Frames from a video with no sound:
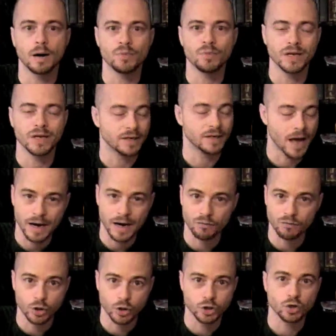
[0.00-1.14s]
They did not have a
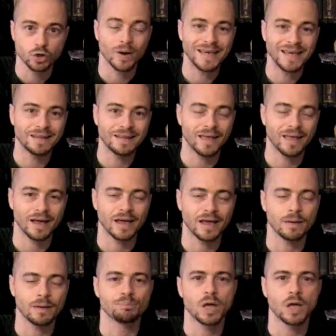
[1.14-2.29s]
good showing in that
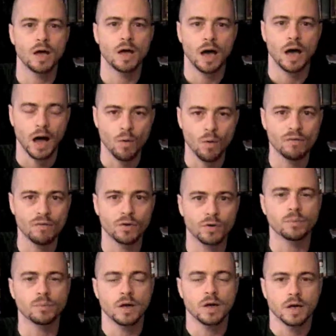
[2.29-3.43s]
game. However,
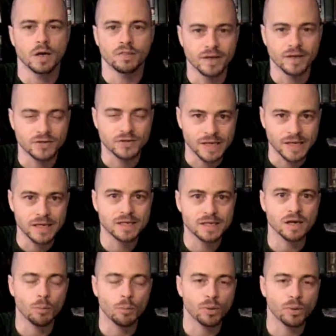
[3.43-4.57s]
this is
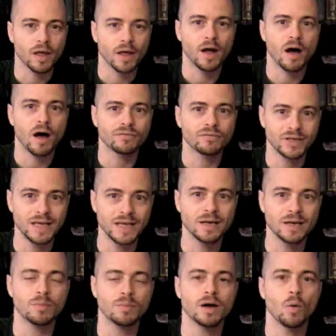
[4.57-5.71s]
a playoff
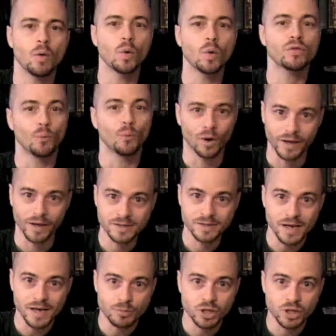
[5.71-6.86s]
team with one
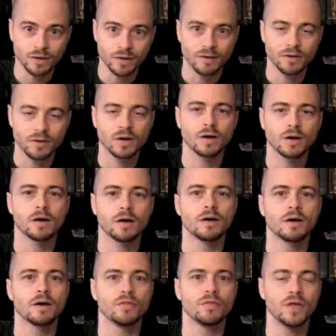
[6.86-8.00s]
exception.
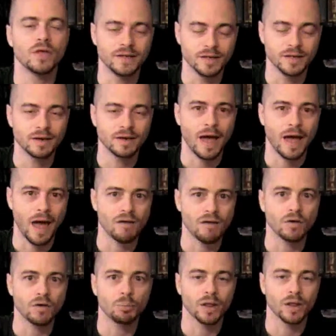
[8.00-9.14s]
They didn't have
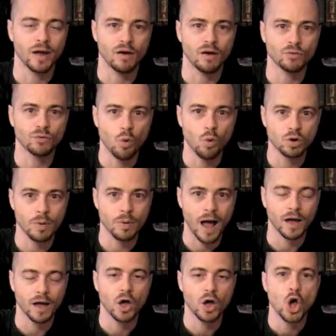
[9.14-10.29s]
a playoff quarterback.